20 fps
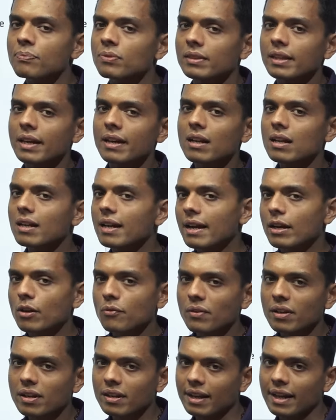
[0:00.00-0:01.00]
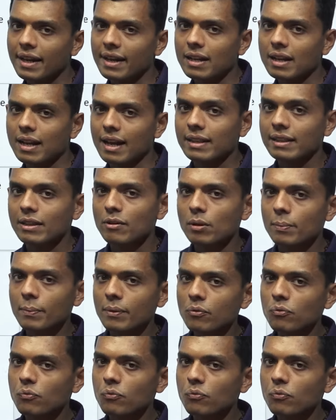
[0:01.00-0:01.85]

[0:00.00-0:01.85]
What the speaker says: They are kind of a rare and they will be